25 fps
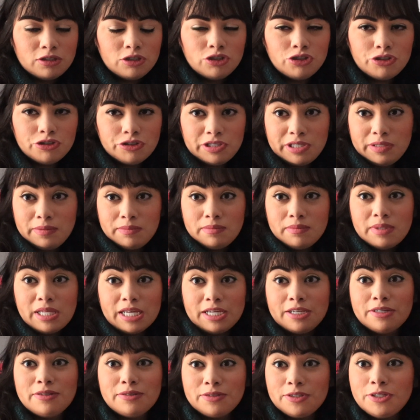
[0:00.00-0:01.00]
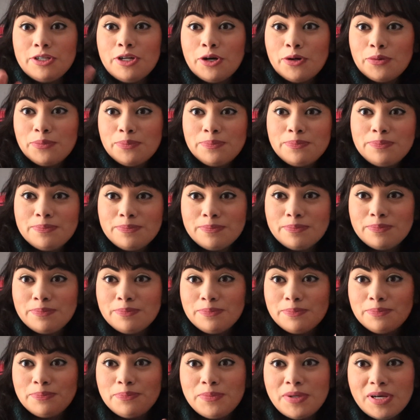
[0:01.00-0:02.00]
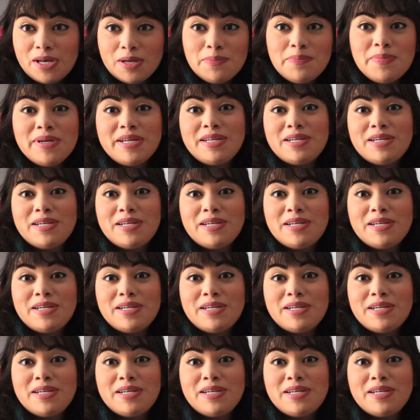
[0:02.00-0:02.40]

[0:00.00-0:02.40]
dream, like, put a big